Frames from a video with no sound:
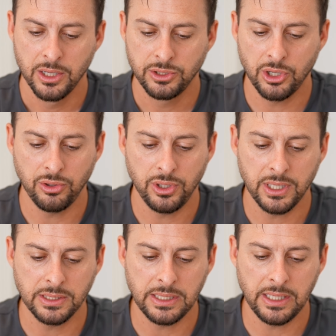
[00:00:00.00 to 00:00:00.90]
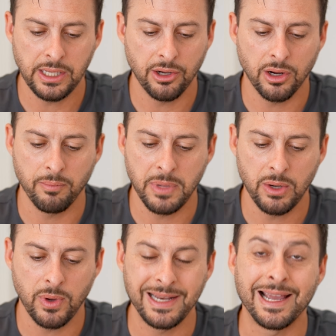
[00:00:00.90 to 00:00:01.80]
So you can see here
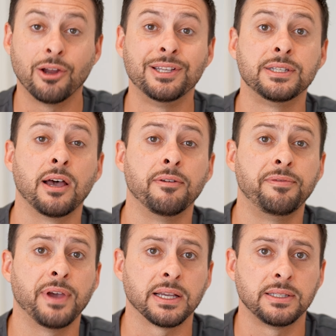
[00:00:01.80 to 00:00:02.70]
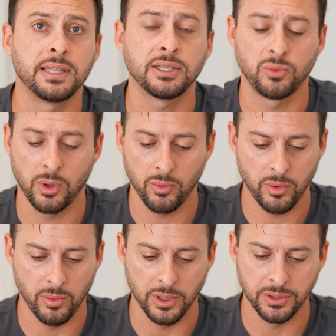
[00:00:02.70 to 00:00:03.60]
midway down is effects. That's what
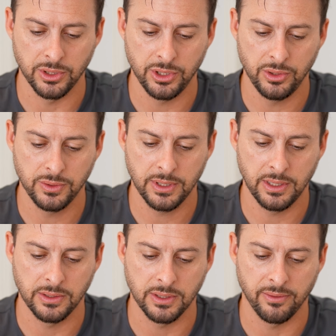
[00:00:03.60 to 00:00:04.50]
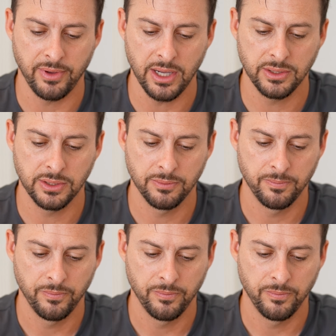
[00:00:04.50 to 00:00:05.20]
we'll want to choose is effects.